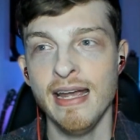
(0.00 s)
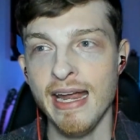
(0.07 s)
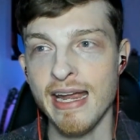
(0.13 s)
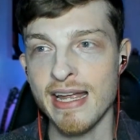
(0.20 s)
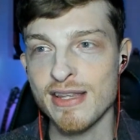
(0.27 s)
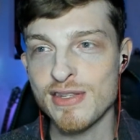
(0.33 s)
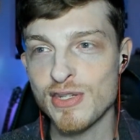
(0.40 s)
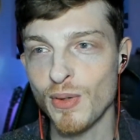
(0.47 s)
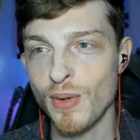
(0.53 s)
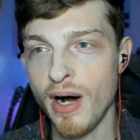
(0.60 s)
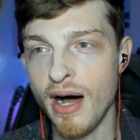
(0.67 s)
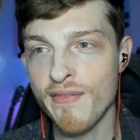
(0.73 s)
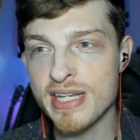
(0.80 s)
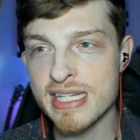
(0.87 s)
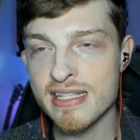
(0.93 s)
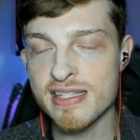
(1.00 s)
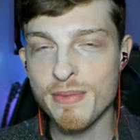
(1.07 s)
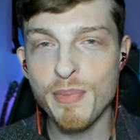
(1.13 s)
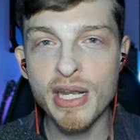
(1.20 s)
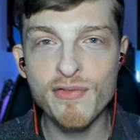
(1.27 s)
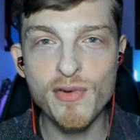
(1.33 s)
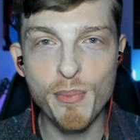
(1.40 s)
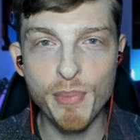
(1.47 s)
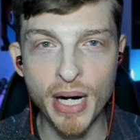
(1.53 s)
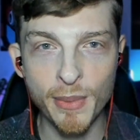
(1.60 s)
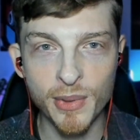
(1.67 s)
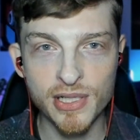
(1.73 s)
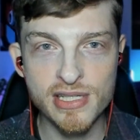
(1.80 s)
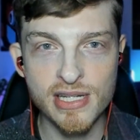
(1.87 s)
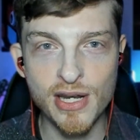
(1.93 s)
And so obviously it's a bit of a
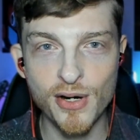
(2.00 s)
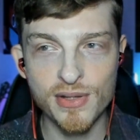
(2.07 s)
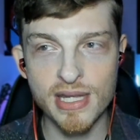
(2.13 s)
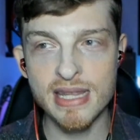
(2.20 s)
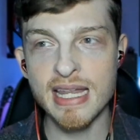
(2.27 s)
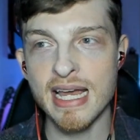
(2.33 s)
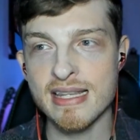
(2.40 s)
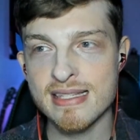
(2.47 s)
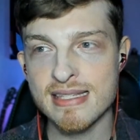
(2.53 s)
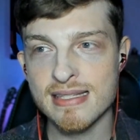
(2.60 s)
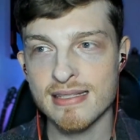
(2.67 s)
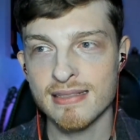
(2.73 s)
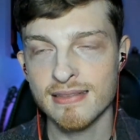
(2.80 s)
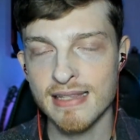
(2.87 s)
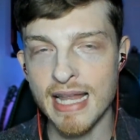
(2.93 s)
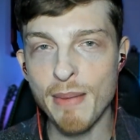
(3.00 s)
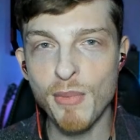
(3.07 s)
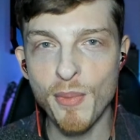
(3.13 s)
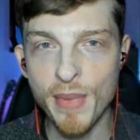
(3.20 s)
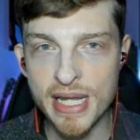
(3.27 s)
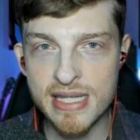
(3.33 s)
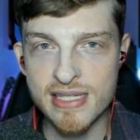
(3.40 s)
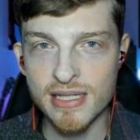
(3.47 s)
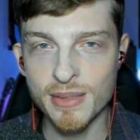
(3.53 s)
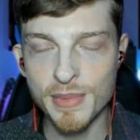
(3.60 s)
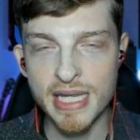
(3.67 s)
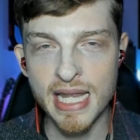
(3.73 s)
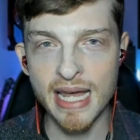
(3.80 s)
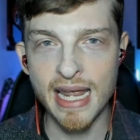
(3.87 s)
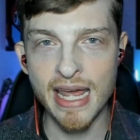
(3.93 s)
bummer to know that that momentum
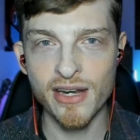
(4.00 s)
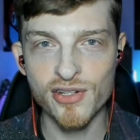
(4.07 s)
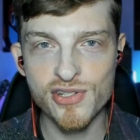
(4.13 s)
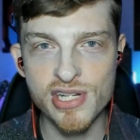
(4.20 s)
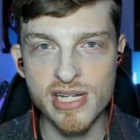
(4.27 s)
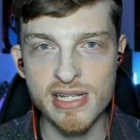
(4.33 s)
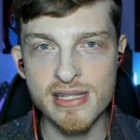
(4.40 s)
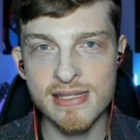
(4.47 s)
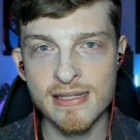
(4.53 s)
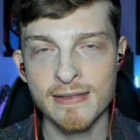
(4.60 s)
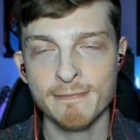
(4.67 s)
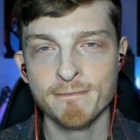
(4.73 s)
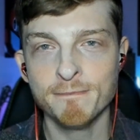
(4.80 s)
and that energy is,